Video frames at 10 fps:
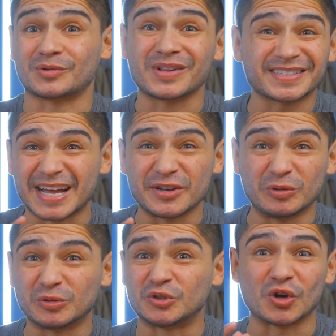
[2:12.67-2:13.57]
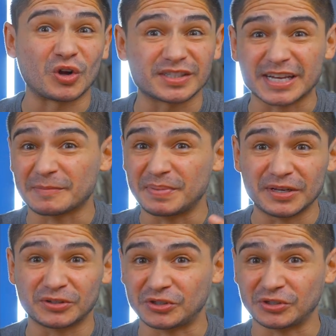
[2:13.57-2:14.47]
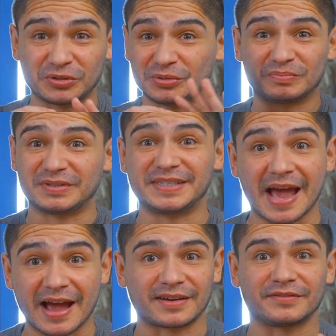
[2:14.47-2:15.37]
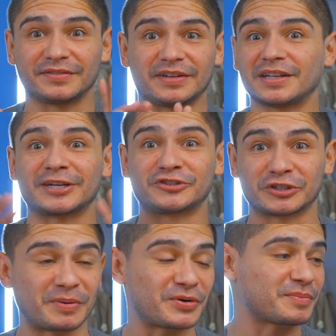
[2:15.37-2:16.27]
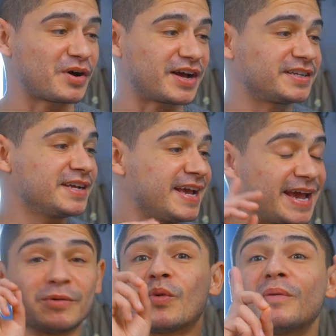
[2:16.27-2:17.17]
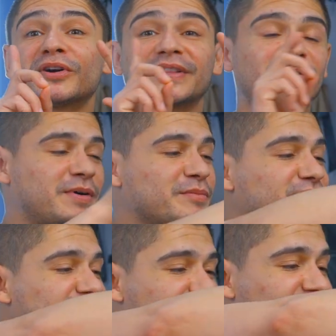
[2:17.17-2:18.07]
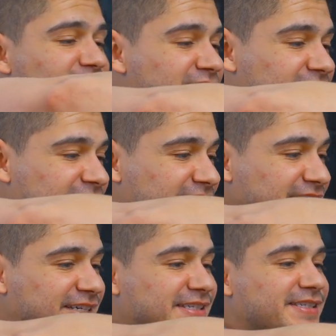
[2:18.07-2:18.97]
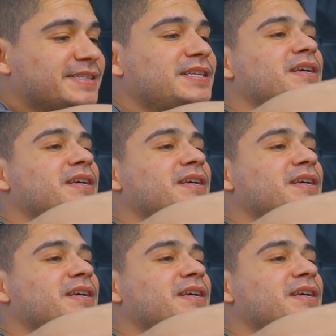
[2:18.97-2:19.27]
well as that new Joltik Pikachu deck of electric Pokemon. And one more thing is